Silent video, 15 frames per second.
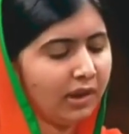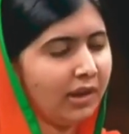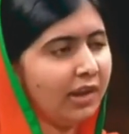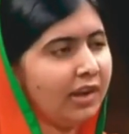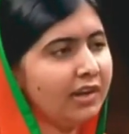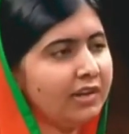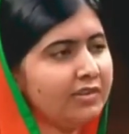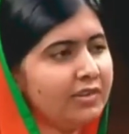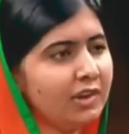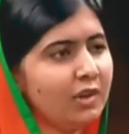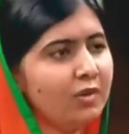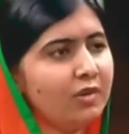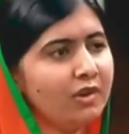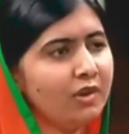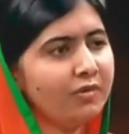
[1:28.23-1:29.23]
Canadian
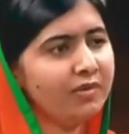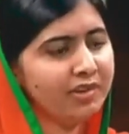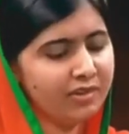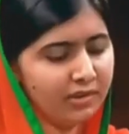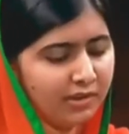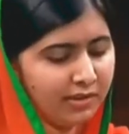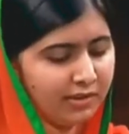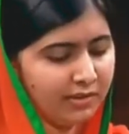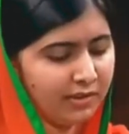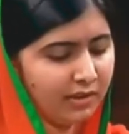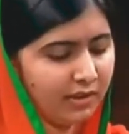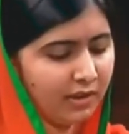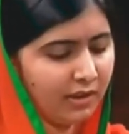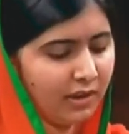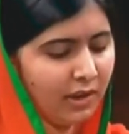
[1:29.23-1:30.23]
security officials
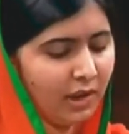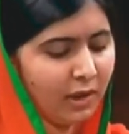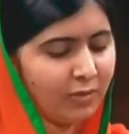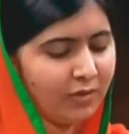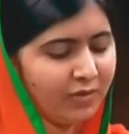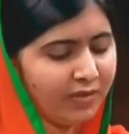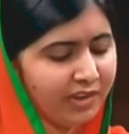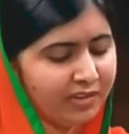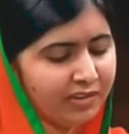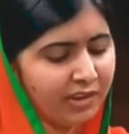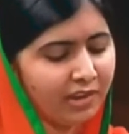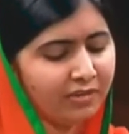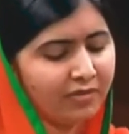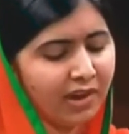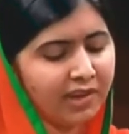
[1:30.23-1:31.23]
and
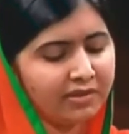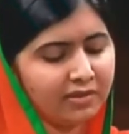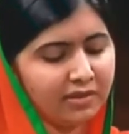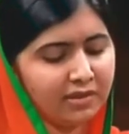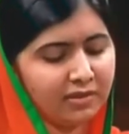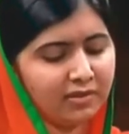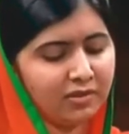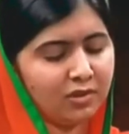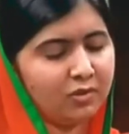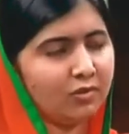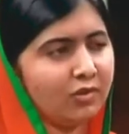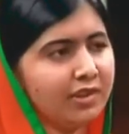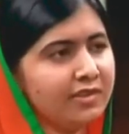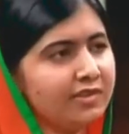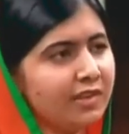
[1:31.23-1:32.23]
professionals advised us
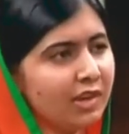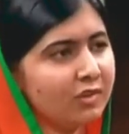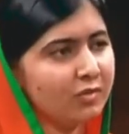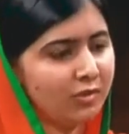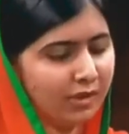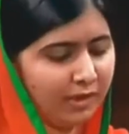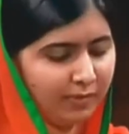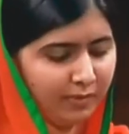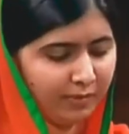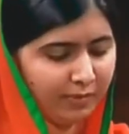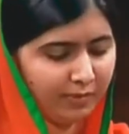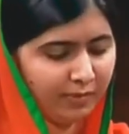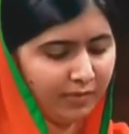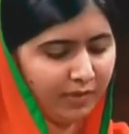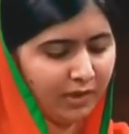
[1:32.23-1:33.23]
to reschedule.
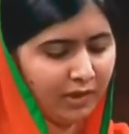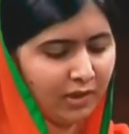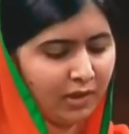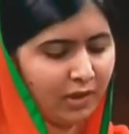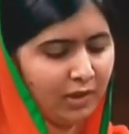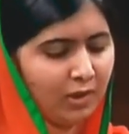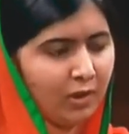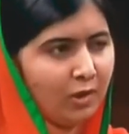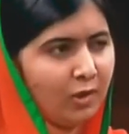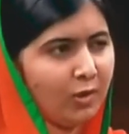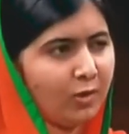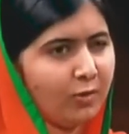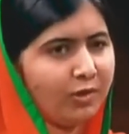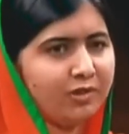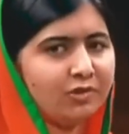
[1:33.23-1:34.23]

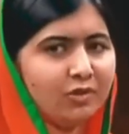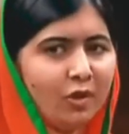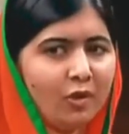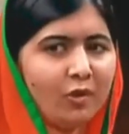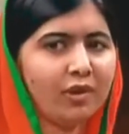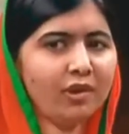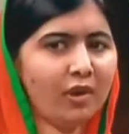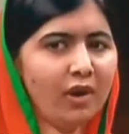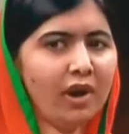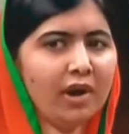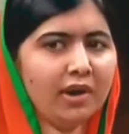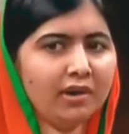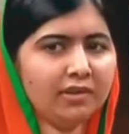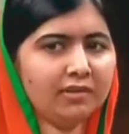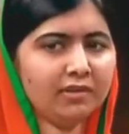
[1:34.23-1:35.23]
With sorrow in our
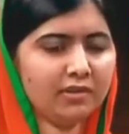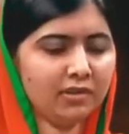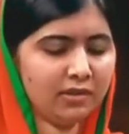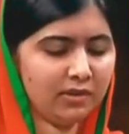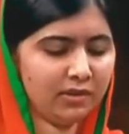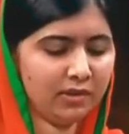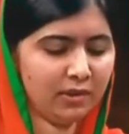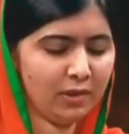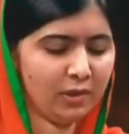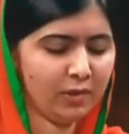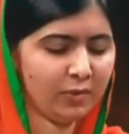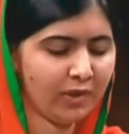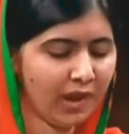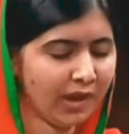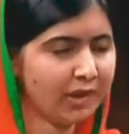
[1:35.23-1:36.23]
hearts,
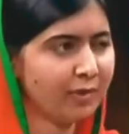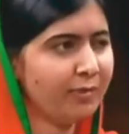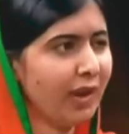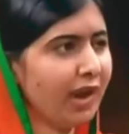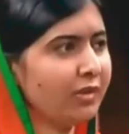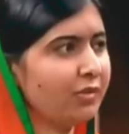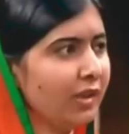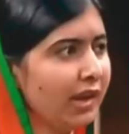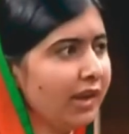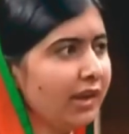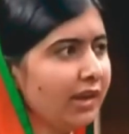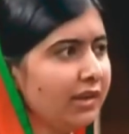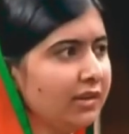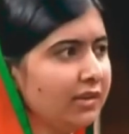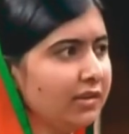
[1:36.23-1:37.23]
we headed back to
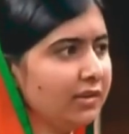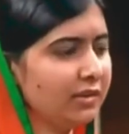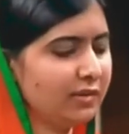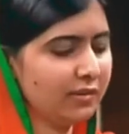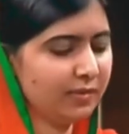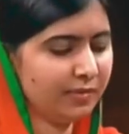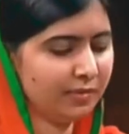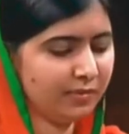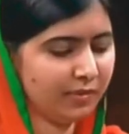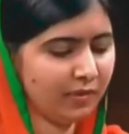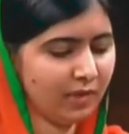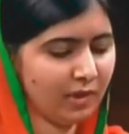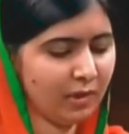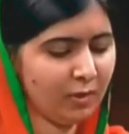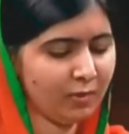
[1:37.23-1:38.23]
England,
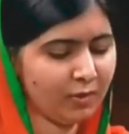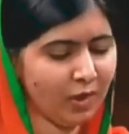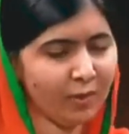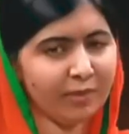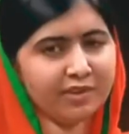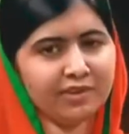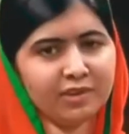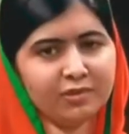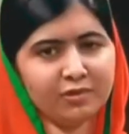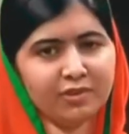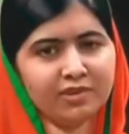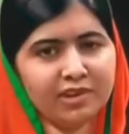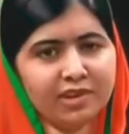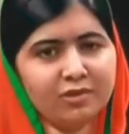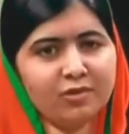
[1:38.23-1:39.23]
promising to
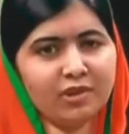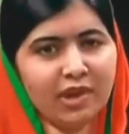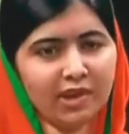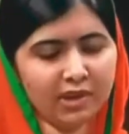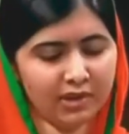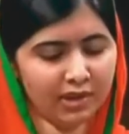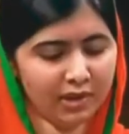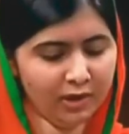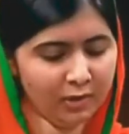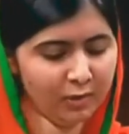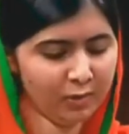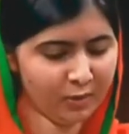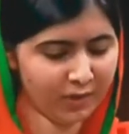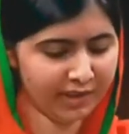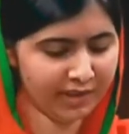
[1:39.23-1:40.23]
return to Canada
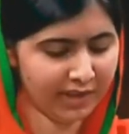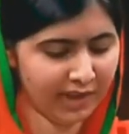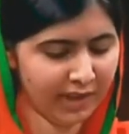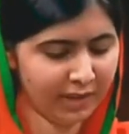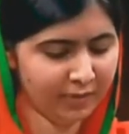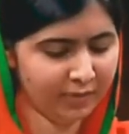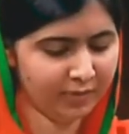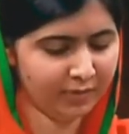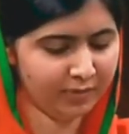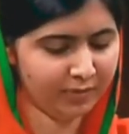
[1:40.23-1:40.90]
one day.